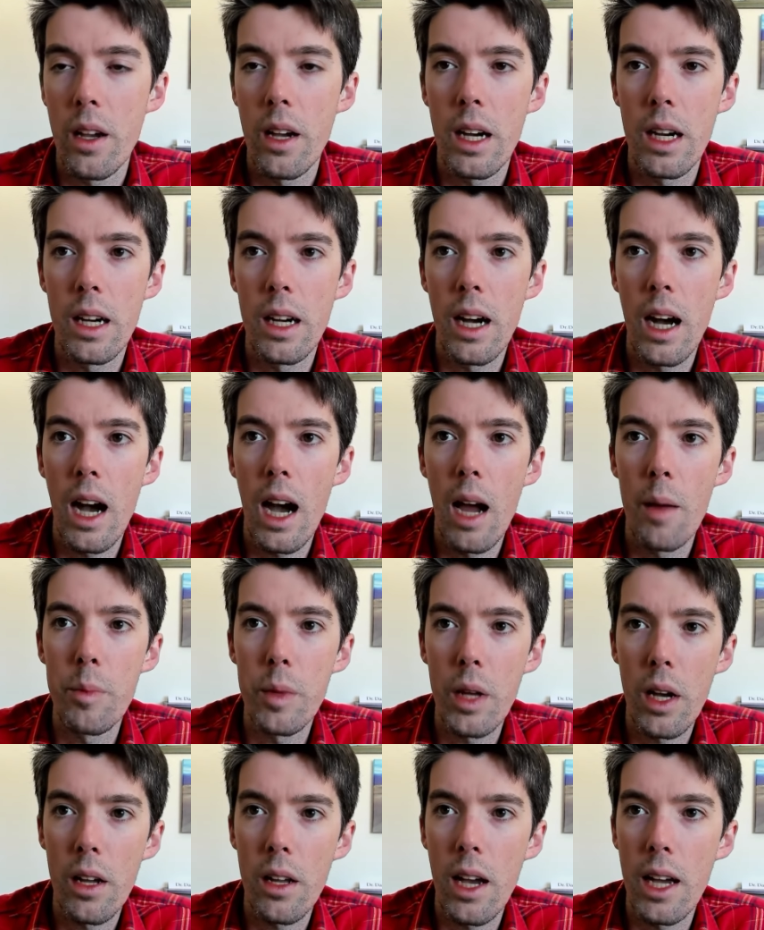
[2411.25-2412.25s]
Uh, I'm
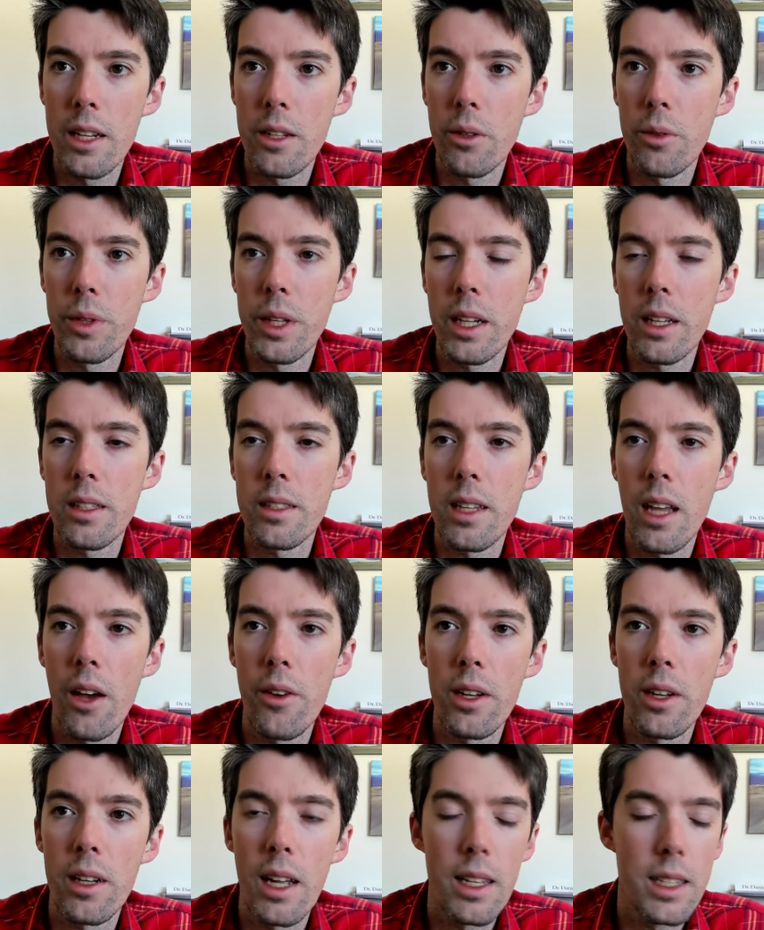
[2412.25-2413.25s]
not. I don't think it's
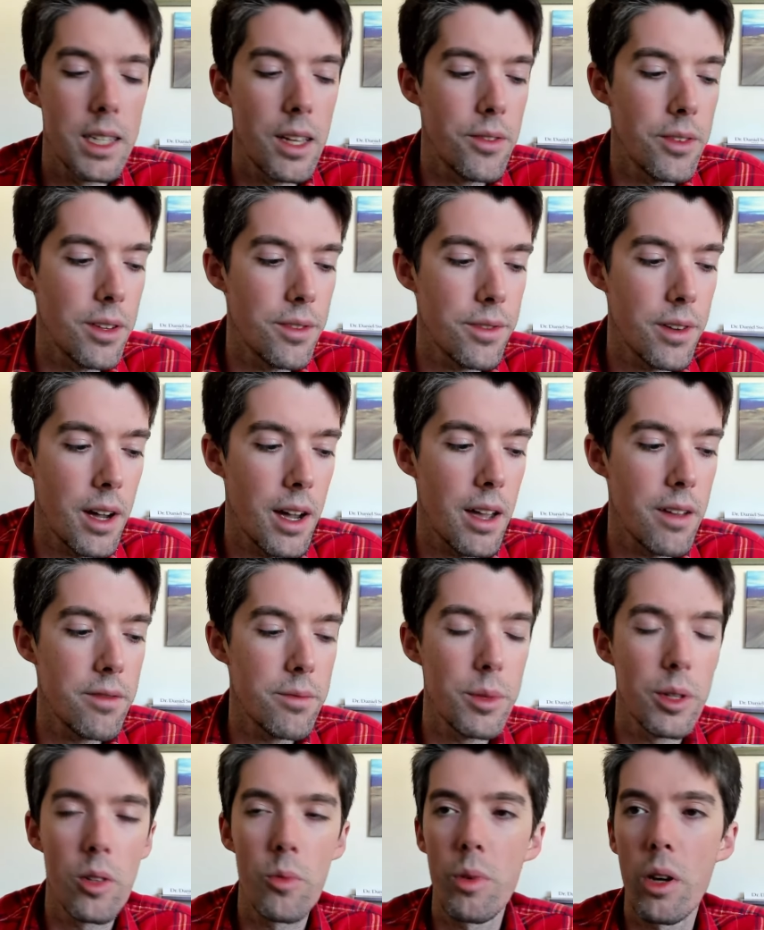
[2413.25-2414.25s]
down to
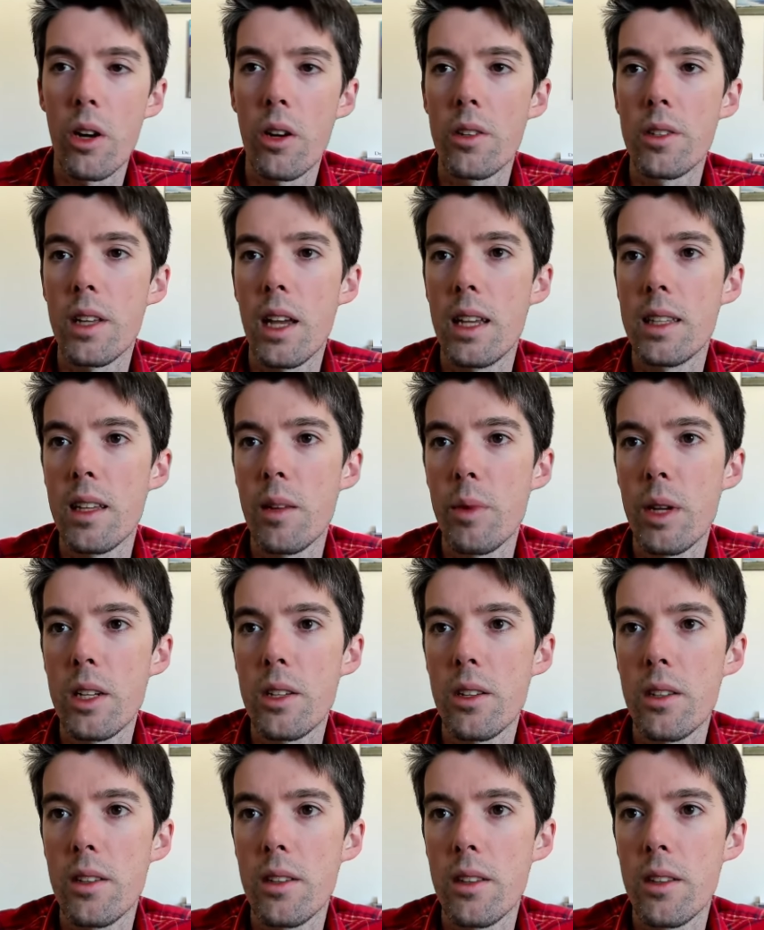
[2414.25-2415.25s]
975 millibars. As I
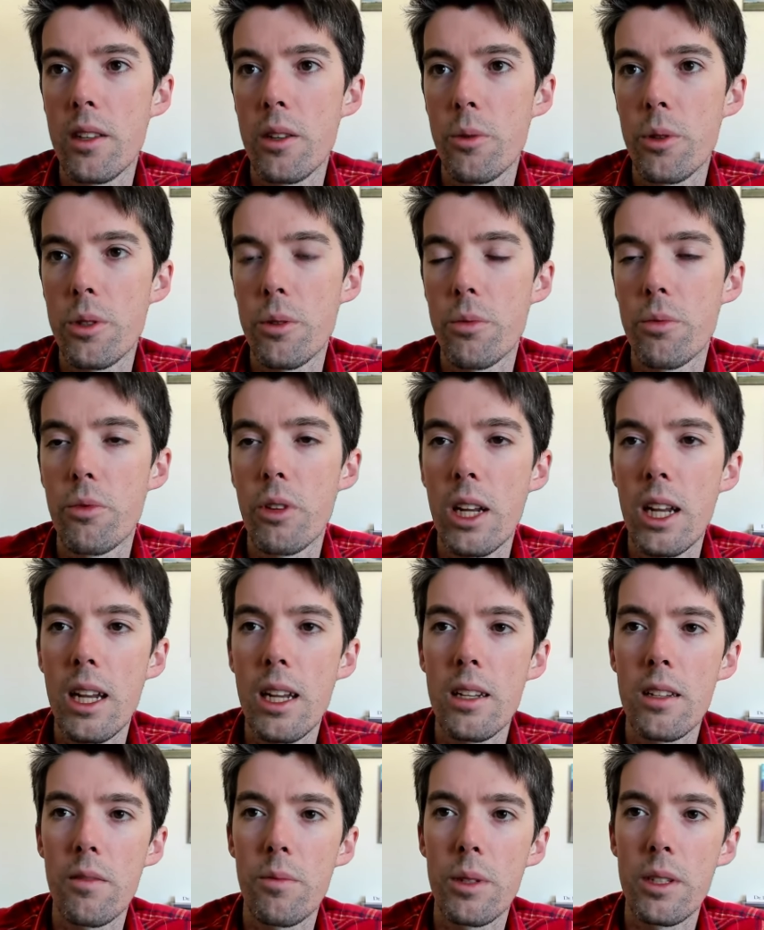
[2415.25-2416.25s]
mentioned, there was a
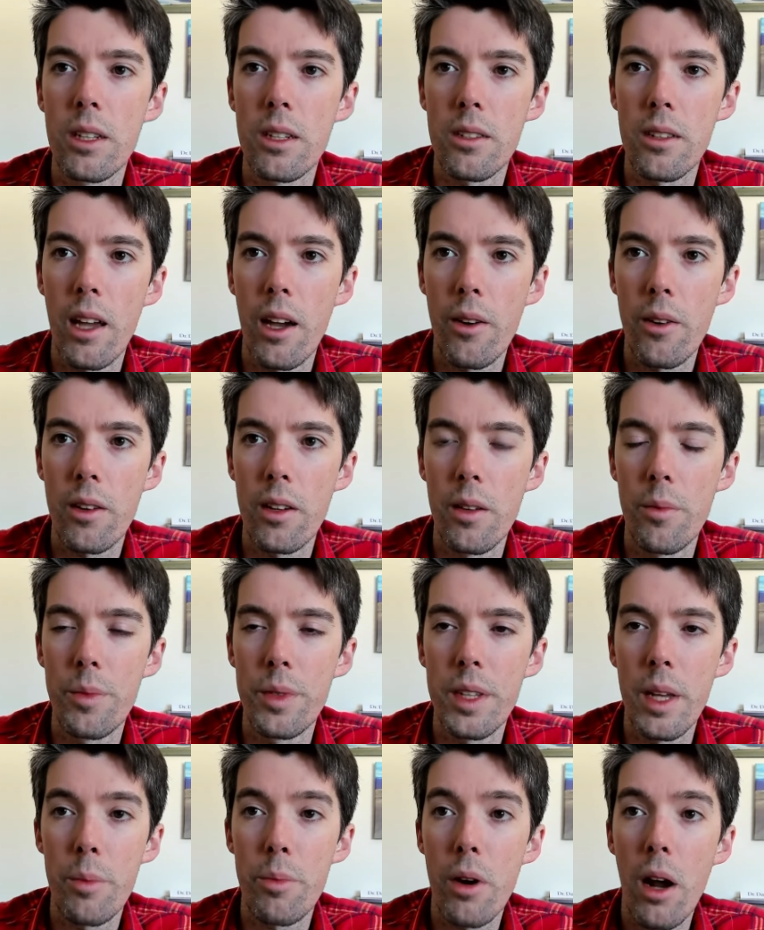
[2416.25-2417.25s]
range of potential
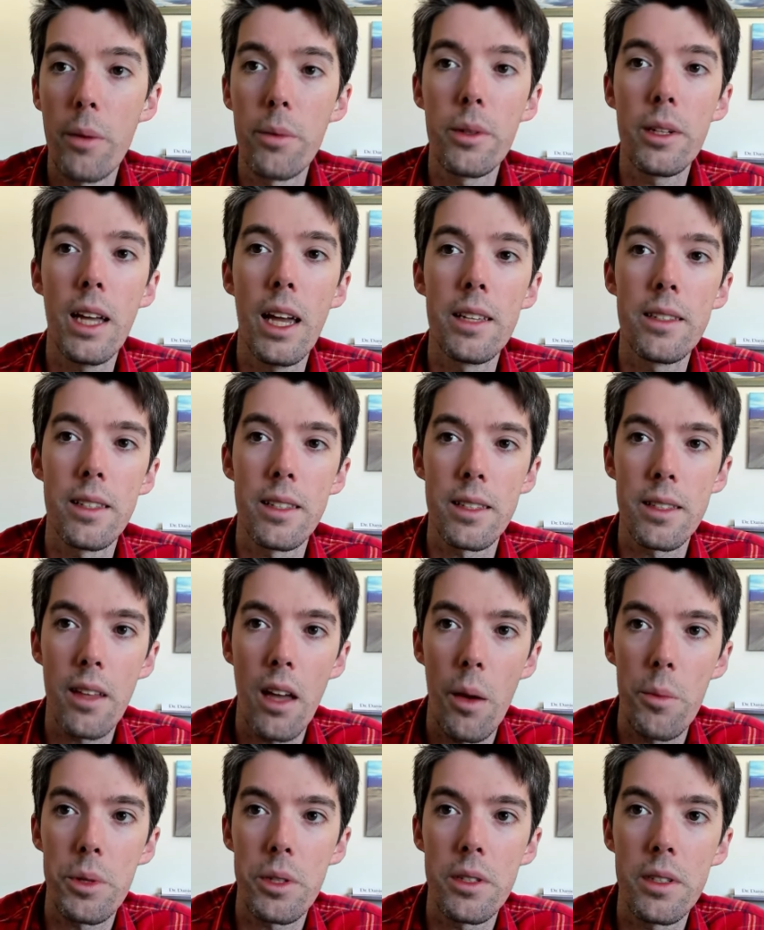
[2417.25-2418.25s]
outcomes. It probably hasn't
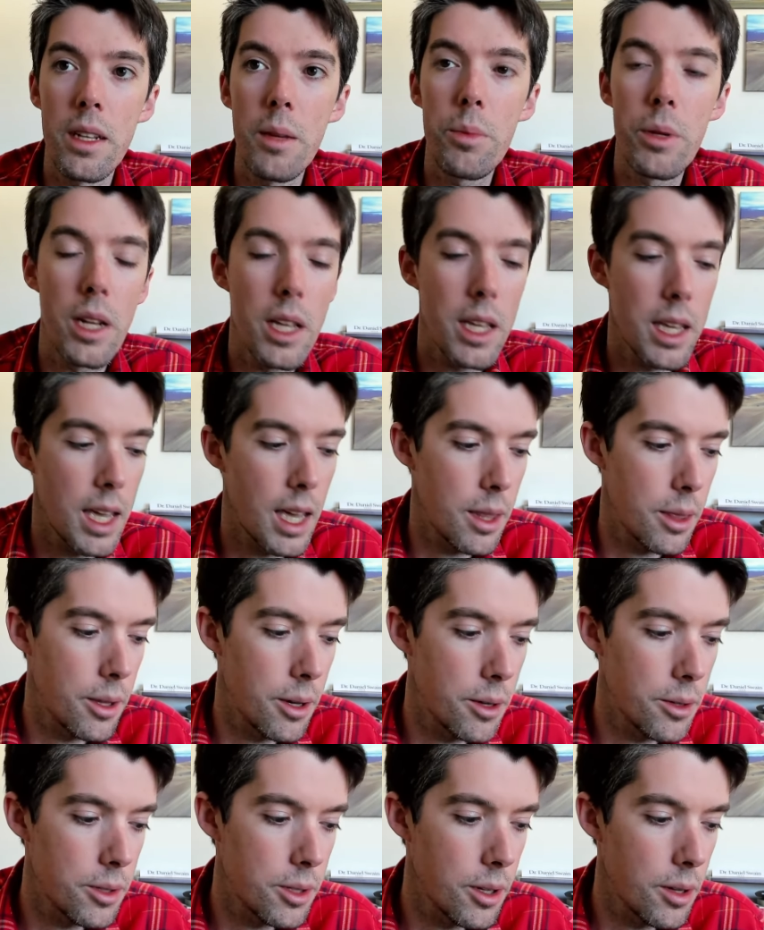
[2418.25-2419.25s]
stopped deepening yet,
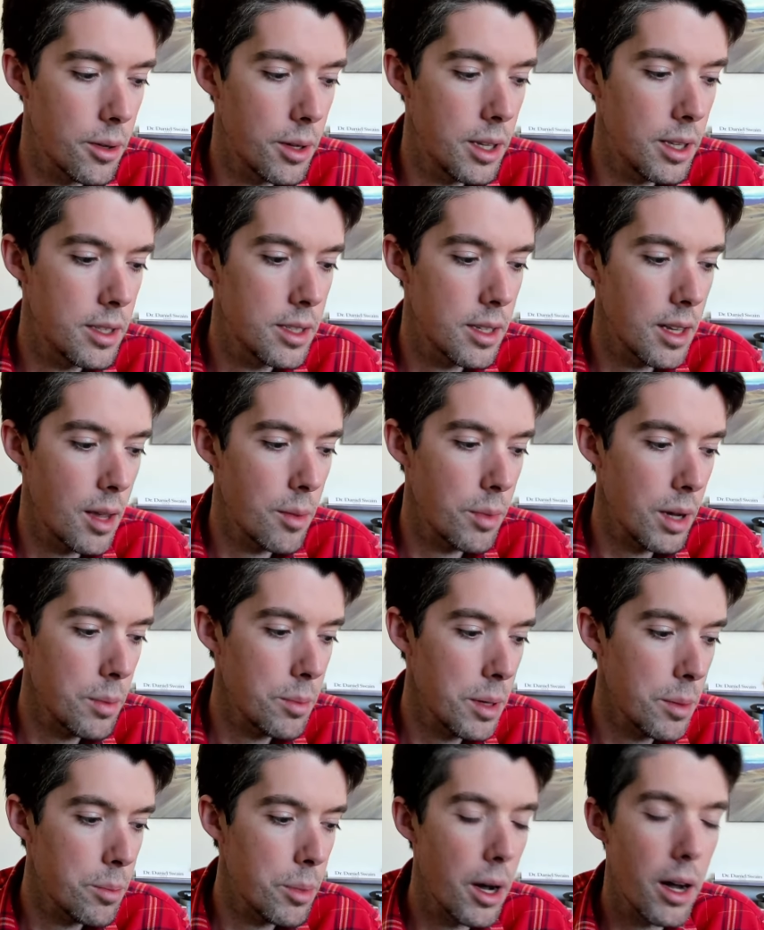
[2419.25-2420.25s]
though, so it's it
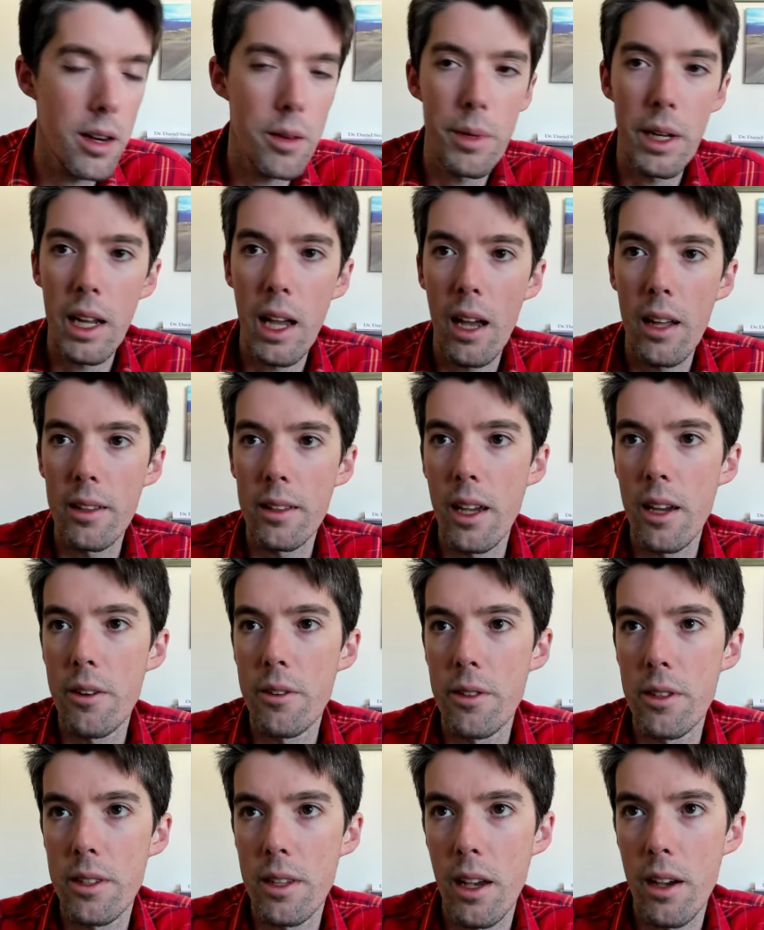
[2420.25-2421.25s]
might be bottoming out
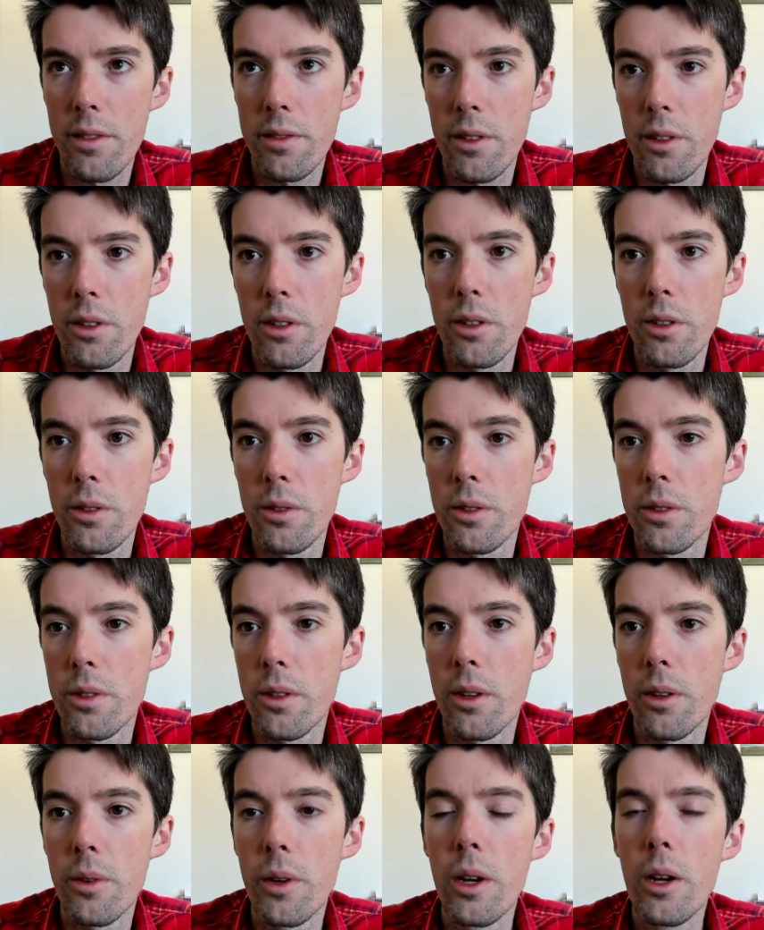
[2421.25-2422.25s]
later this afternoon.
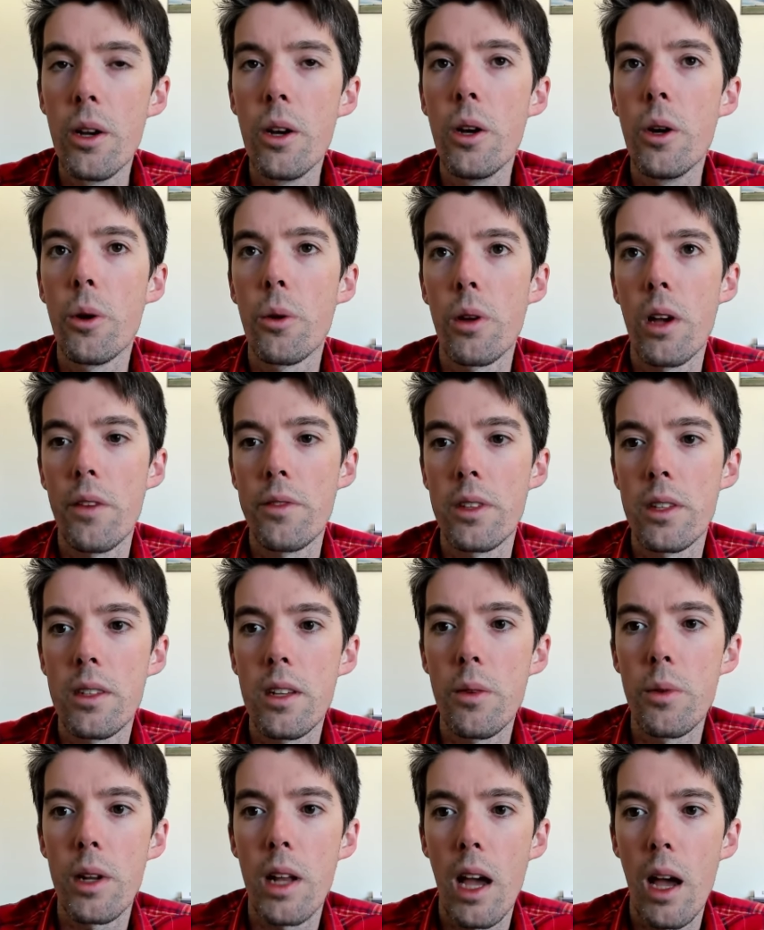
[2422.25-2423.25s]
So we'll have to
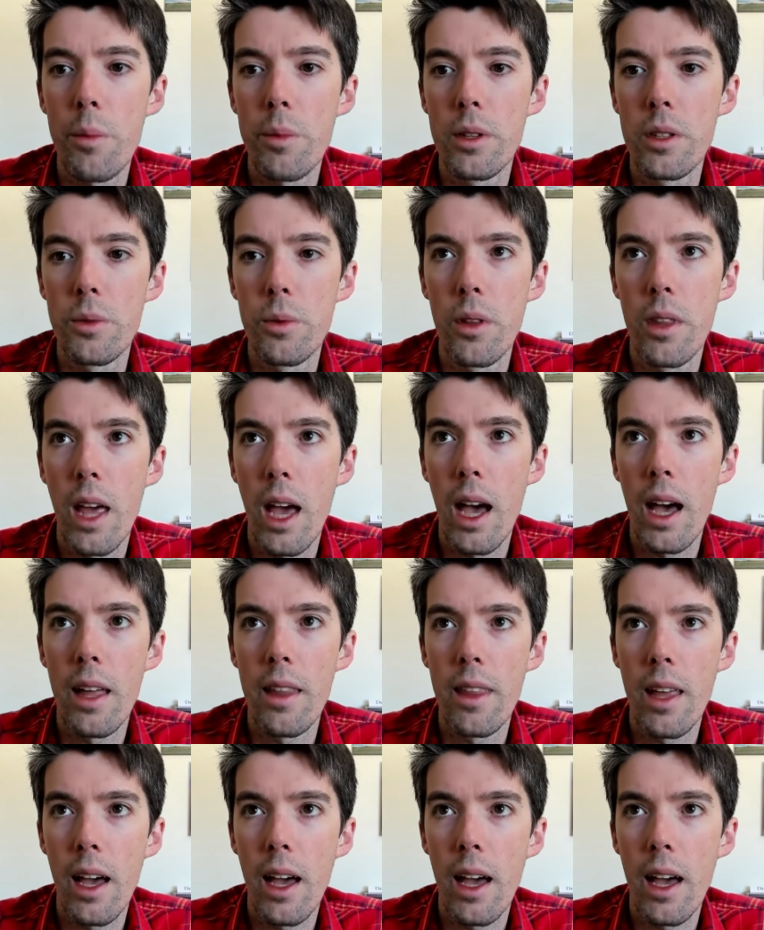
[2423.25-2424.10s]
see what happens with that.